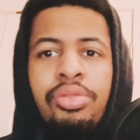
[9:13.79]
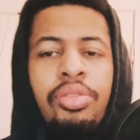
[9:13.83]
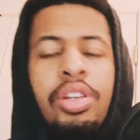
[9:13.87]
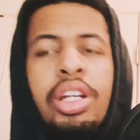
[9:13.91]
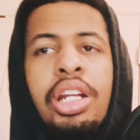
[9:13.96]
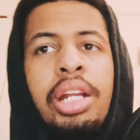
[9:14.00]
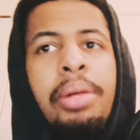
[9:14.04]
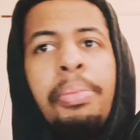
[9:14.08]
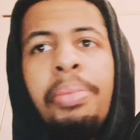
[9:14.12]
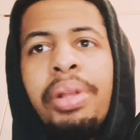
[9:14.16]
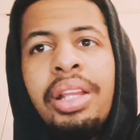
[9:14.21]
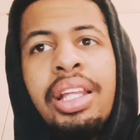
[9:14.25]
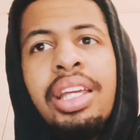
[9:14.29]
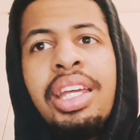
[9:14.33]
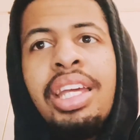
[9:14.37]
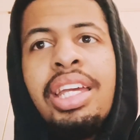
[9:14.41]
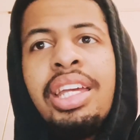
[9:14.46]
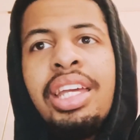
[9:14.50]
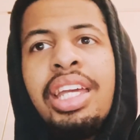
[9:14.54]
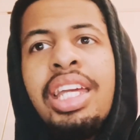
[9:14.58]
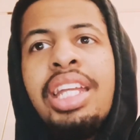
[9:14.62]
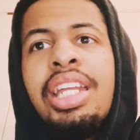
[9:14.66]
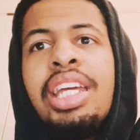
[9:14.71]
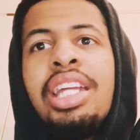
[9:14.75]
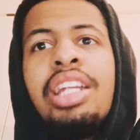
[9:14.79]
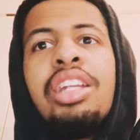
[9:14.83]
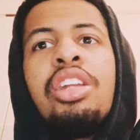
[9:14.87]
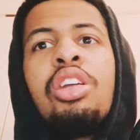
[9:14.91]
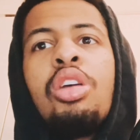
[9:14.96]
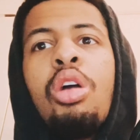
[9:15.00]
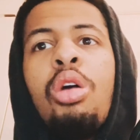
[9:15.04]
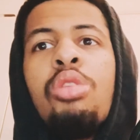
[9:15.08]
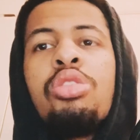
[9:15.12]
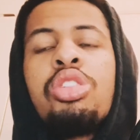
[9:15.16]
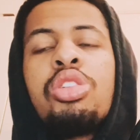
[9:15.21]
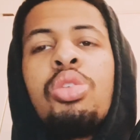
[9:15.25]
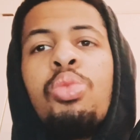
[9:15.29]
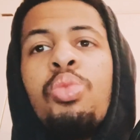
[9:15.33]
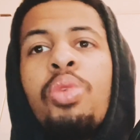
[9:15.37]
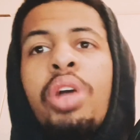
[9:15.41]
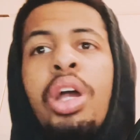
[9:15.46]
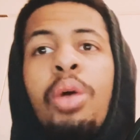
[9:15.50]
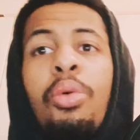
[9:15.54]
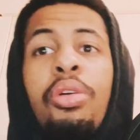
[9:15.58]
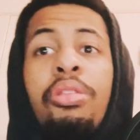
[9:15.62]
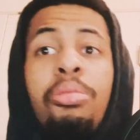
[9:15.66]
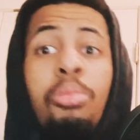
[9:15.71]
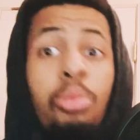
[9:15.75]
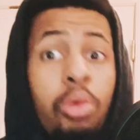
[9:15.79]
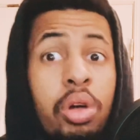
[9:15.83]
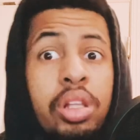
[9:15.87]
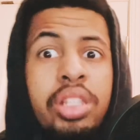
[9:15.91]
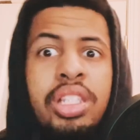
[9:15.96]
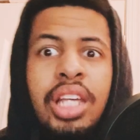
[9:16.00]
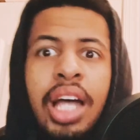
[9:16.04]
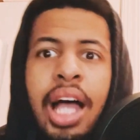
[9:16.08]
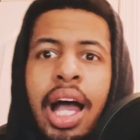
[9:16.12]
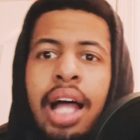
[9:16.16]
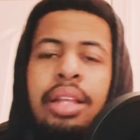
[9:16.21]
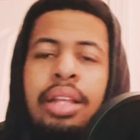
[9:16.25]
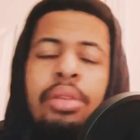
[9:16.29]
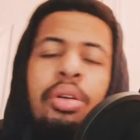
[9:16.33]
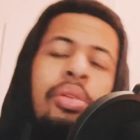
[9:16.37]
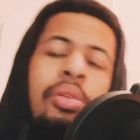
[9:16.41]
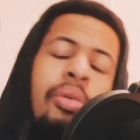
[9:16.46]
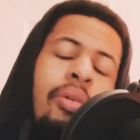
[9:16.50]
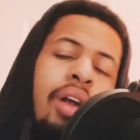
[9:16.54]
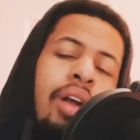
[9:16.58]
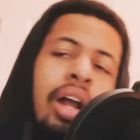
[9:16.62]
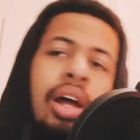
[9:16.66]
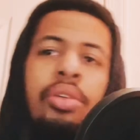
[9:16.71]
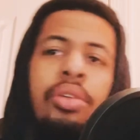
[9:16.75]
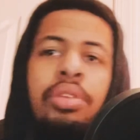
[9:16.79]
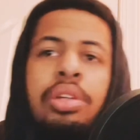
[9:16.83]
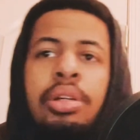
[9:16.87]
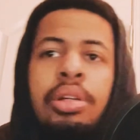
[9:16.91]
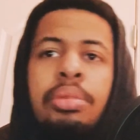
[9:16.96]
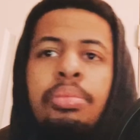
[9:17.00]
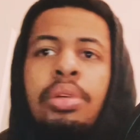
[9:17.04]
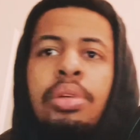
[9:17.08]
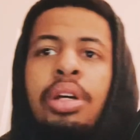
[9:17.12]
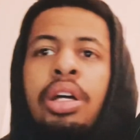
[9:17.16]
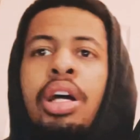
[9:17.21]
He didn't believe he needed to go somewhere with more talent around him